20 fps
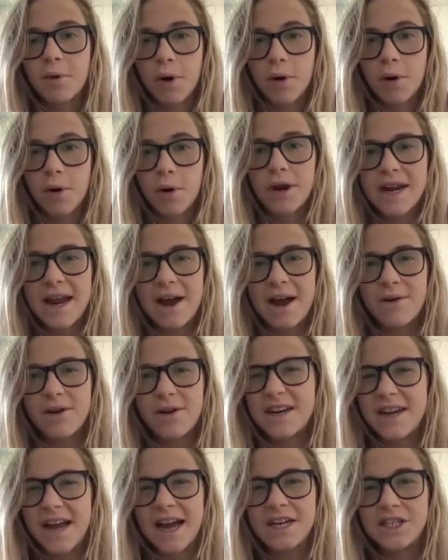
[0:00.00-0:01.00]
broken down
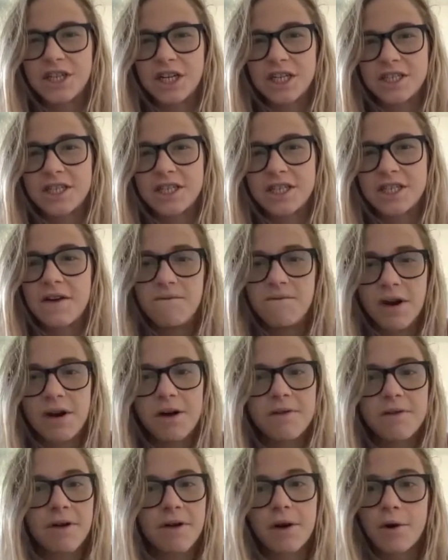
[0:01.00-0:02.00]
and digested
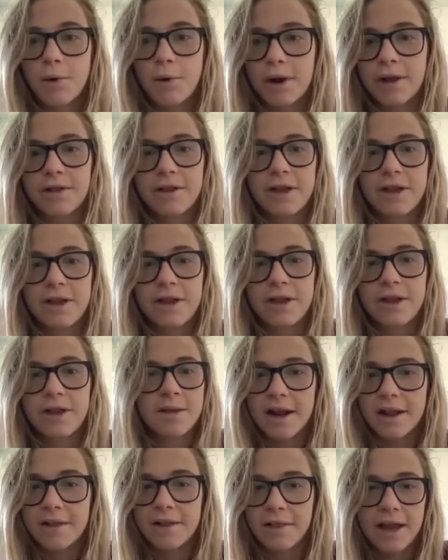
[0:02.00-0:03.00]
very, very quickly in the
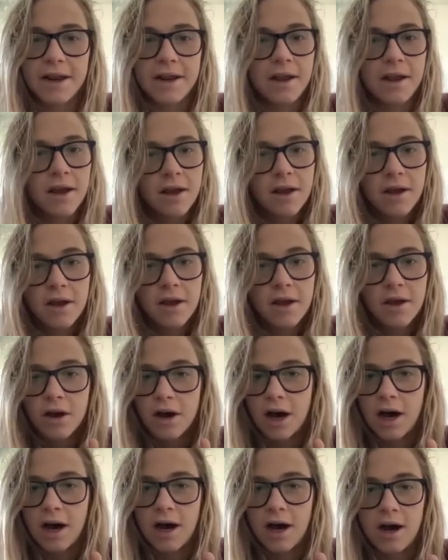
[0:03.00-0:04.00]
body, like
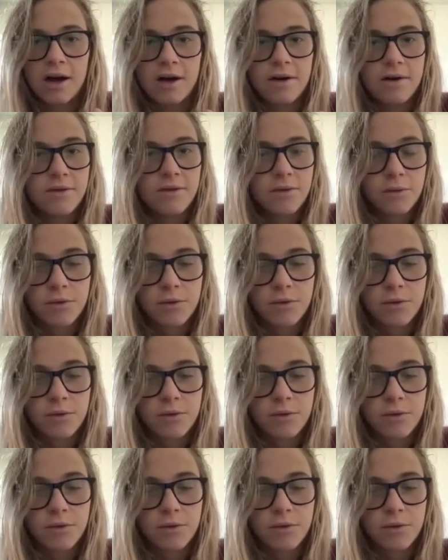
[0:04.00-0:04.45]
uh,